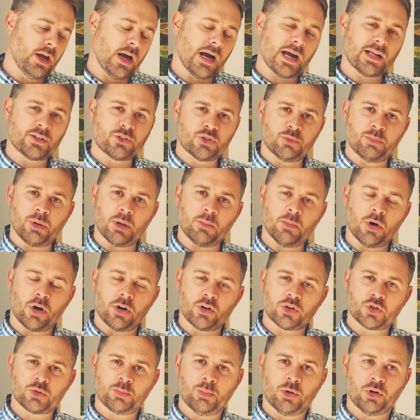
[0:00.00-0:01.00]
adds a bit more
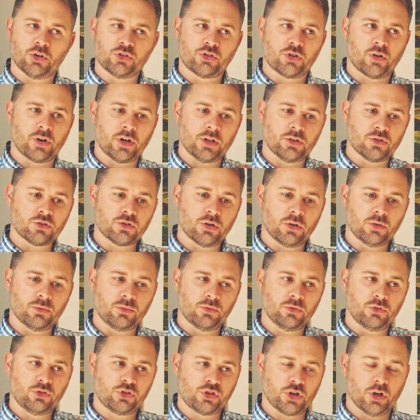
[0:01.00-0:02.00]
exposure in,
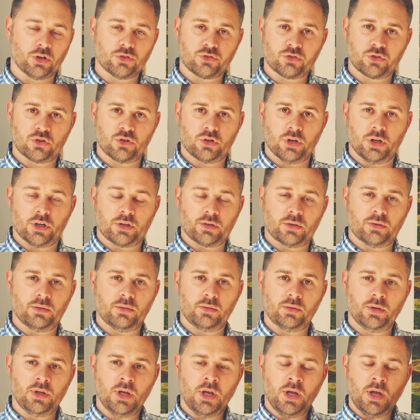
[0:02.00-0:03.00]
so shots
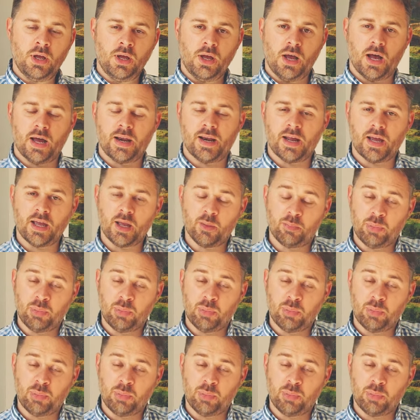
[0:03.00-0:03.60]
and I